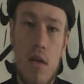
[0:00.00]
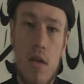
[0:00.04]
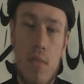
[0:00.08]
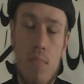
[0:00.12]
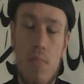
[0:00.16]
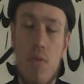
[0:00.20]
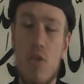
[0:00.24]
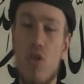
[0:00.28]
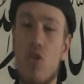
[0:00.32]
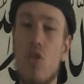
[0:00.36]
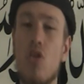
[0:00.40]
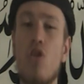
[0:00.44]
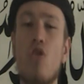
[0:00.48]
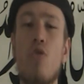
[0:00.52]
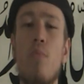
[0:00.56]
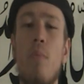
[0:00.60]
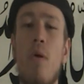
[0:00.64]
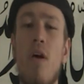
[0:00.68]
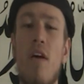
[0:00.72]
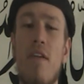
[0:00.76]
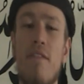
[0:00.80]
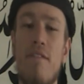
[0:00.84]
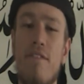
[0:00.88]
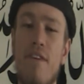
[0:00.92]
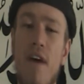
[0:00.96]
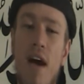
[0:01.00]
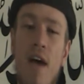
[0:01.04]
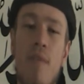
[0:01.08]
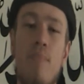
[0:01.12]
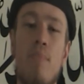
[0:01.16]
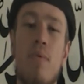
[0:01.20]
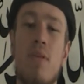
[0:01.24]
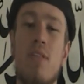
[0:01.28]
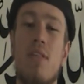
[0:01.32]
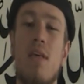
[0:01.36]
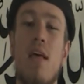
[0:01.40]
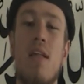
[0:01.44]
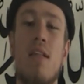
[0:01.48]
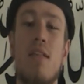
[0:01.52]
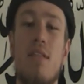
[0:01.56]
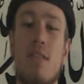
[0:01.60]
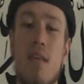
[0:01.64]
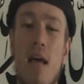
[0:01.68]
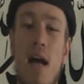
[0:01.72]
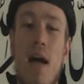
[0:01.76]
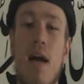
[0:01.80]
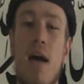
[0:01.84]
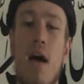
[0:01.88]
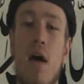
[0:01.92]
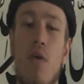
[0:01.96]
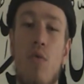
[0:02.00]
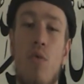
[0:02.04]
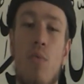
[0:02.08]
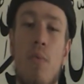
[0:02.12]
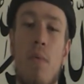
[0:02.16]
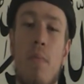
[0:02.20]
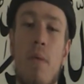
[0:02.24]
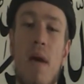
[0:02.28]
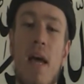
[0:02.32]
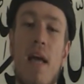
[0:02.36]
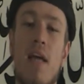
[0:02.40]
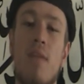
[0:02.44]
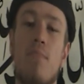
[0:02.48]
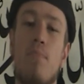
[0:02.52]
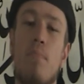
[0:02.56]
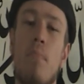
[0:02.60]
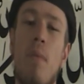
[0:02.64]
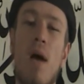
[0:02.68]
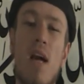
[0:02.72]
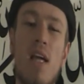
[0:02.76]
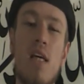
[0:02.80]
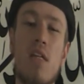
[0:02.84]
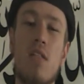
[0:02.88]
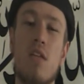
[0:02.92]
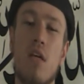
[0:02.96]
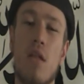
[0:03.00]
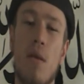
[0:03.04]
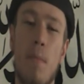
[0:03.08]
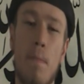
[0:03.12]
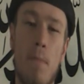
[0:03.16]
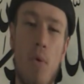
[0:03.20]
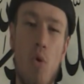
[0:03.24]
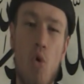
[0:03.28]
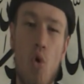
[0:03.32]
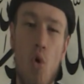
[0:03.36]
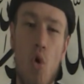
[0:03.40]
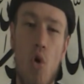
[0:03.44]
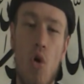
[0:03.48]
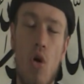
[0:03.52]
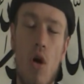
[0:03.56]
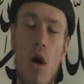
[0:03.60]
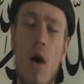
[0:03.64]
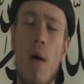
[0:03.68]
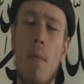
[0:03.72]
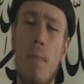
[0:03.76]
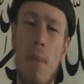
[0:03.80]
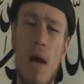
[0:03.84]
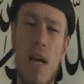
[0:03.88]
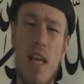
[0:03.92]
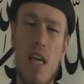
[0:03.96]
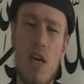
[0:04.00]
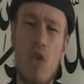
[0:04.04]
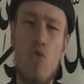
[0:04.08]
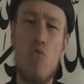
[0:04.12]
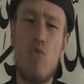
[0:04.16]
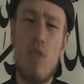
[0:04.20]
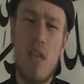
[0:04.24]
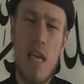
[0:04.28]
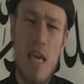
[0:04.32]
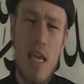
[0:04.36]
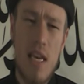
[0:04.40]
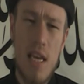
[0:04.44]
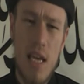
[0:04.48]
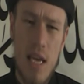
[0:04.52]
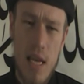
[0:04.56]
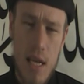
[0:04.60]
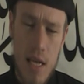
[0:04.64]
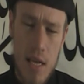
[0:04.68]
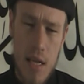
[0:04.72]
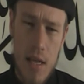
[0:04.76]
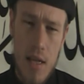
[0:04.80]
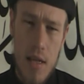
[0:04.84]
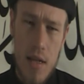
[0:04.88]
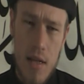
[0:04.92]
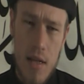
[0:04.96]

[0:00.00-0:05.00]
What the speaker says: But 2.5% zakat will be paid. Money to the poor. Money who need it.